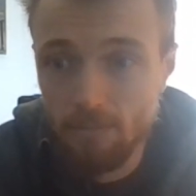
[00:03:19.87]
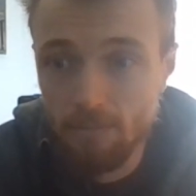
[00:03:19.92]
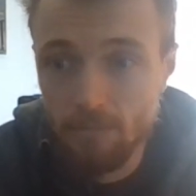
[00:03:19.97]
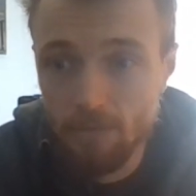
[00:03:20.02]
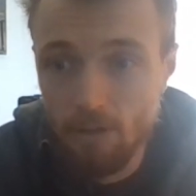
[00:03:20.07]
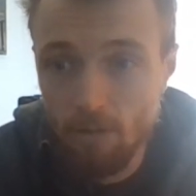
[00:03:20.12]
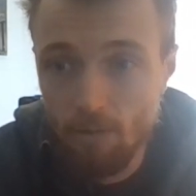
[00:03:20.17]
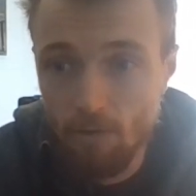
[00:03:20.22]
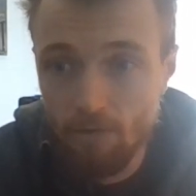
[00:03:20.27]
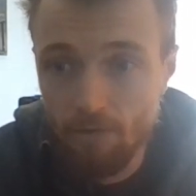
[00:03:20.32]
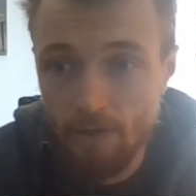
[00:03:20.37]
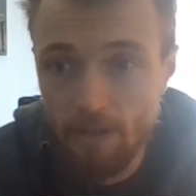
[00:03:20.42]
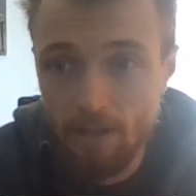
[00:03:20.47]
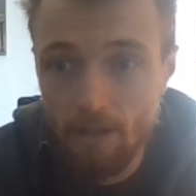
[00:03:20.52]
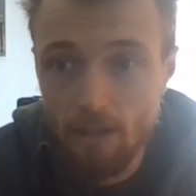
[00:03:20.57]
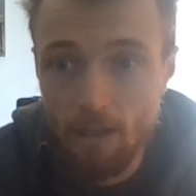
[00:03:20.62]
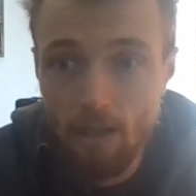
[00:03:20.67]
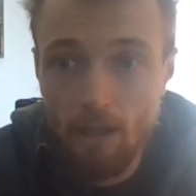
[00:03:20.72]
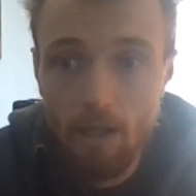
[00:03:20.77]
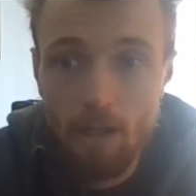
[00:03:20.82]
So, what do you
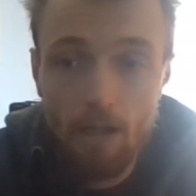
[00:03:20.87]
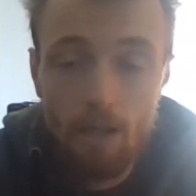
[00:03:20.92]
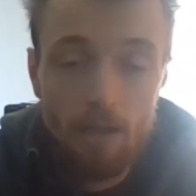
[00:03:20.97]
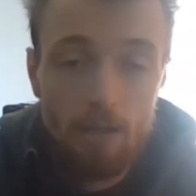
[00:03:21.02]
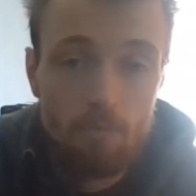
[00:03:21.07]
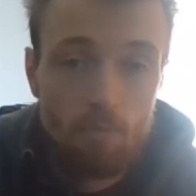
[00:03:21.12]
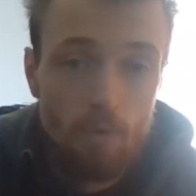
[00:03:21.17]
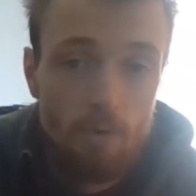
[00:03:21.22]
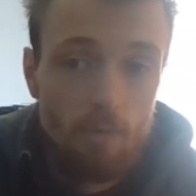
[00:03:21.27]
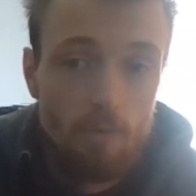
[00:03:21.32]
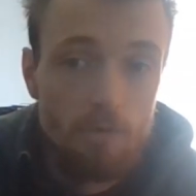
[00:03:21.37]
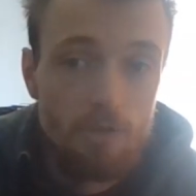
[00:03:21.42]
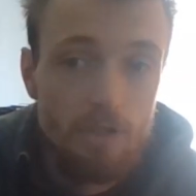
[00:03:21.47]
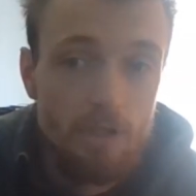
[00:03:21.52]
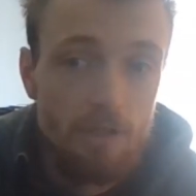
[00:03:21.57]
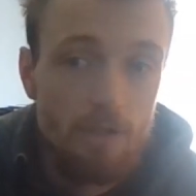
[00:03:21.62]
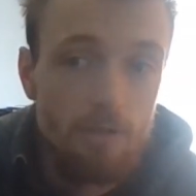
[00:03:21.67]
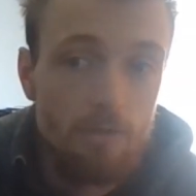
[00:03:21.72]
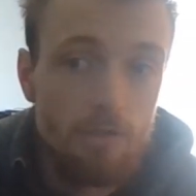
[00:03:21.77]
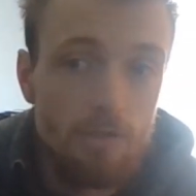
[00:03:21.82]
think? We will
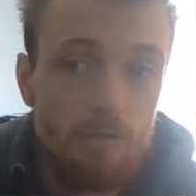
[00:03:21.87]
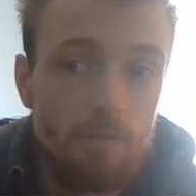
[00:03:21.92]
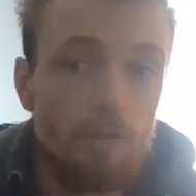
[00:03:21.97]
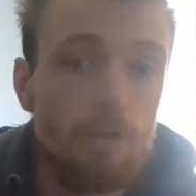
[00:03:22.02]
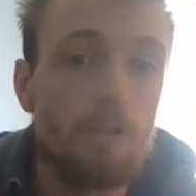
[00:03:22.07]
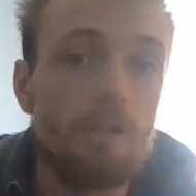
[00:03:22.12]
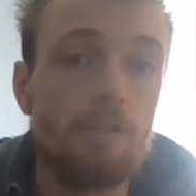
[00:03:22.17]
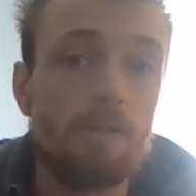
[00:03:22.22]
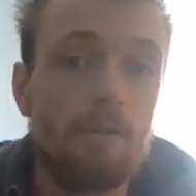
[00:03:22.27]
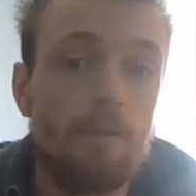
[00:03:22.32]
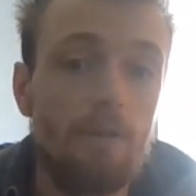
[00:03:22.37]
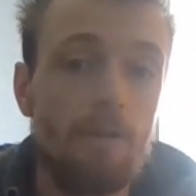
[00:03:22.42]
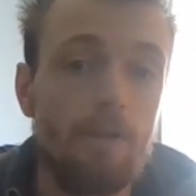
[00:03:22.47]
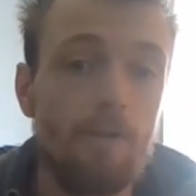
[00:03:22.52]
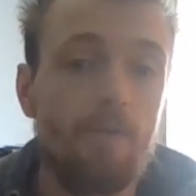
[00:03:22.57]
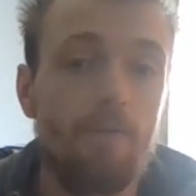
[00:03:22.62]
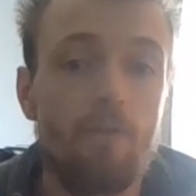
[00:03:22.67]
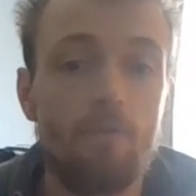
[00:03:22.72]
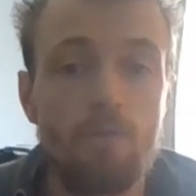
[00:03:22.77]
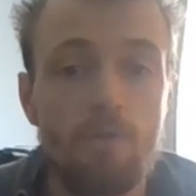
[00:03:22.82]
see you soon, guys.
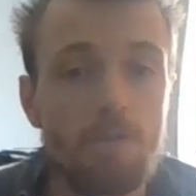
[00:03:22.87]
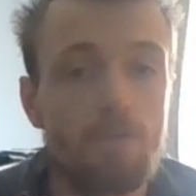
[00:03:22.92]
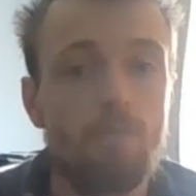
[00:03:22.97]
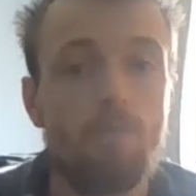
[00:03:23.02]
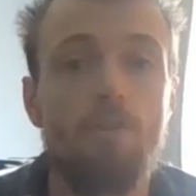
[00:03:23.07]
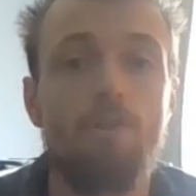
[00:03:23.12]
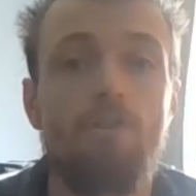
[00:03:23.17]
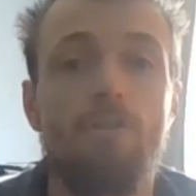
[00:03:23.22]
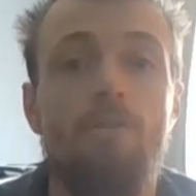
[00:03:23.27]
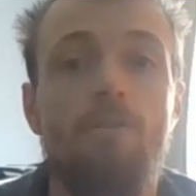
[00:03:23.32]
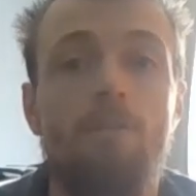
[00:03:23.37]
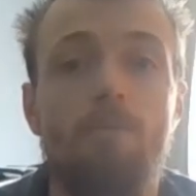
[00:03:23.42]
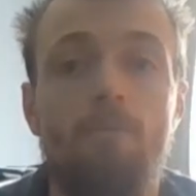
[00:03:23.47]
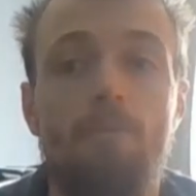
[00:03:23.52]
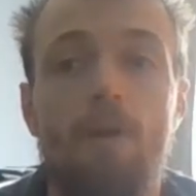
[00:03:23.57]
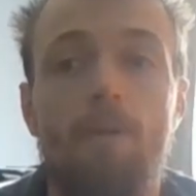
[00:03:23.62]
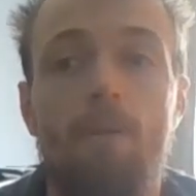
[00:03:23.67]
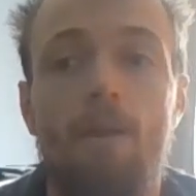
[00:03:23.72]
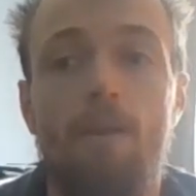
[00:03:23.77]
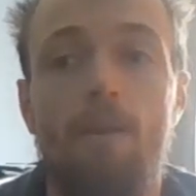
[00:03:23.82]
Thank you so much for watching.
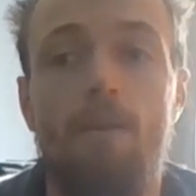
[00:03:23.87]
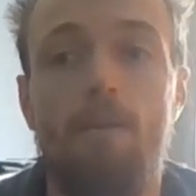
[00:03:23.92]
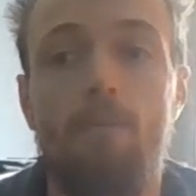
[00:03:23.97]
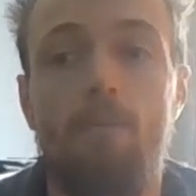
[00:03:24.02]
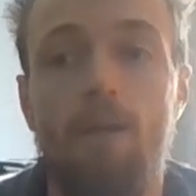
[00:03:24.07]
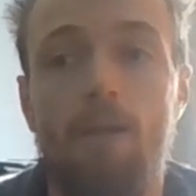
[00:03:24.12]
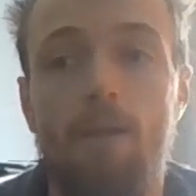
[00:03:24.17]
Bye bye.